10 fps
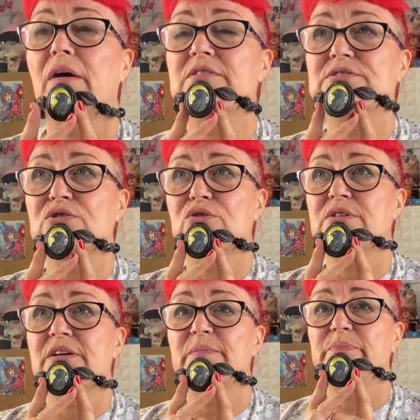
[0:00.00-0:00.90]

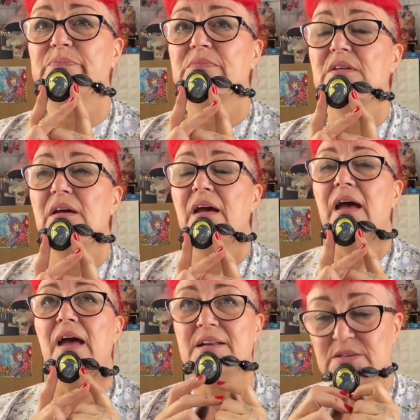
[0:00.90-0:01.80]
Arizona.
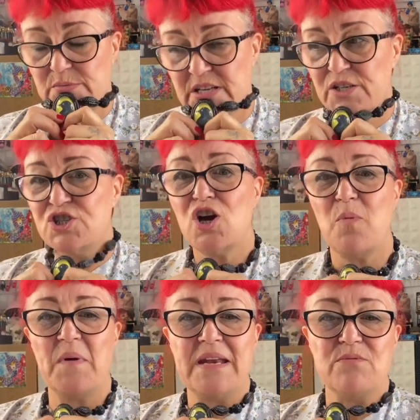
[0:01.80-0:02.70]
And it was in a
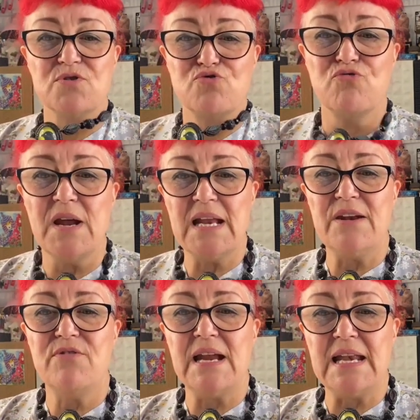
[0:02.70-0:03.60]
shop and it was
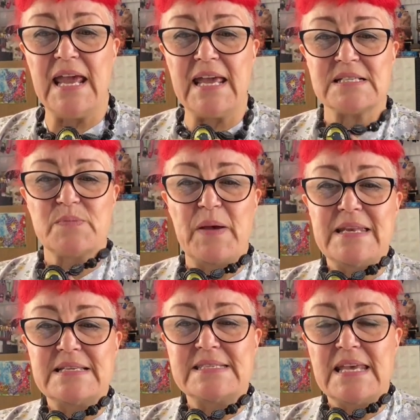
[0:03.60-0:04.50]
really, really
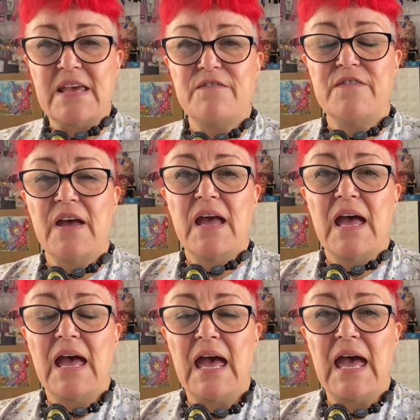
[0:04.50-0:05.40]
expensive.
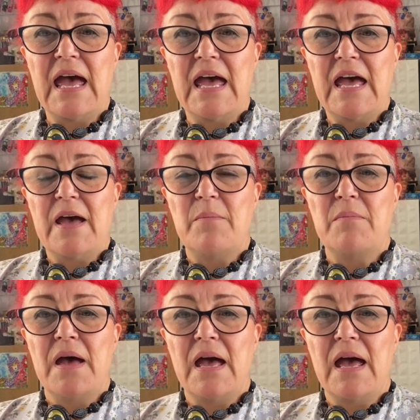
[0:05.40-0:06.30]
And